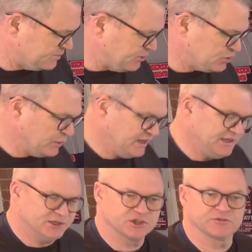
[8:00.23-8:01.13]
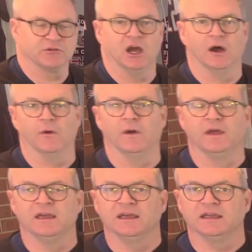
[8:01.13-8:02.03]
is between each throw,
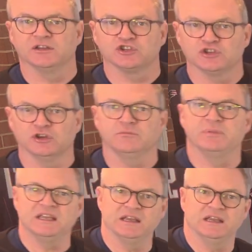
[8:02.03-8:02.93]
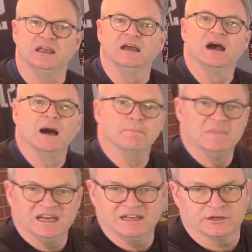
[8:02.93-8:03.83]
it should be a
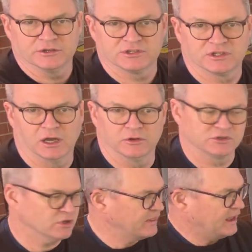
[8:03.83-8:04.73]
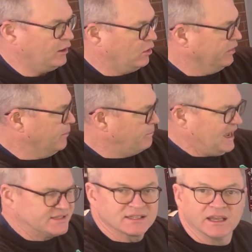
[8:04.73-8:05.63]
minute or so so that all the
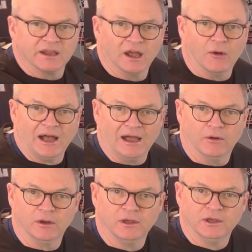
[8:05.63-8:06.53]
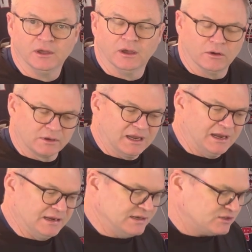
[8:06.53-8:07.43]
bets can go out.
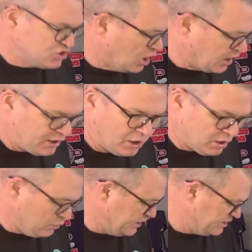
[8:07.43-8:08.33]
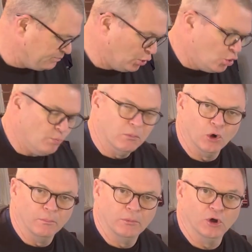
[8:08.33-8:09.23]
Okay, it's not always boom,
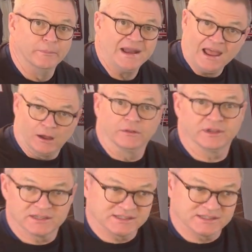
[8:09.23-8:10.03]
boom, boom. Now, the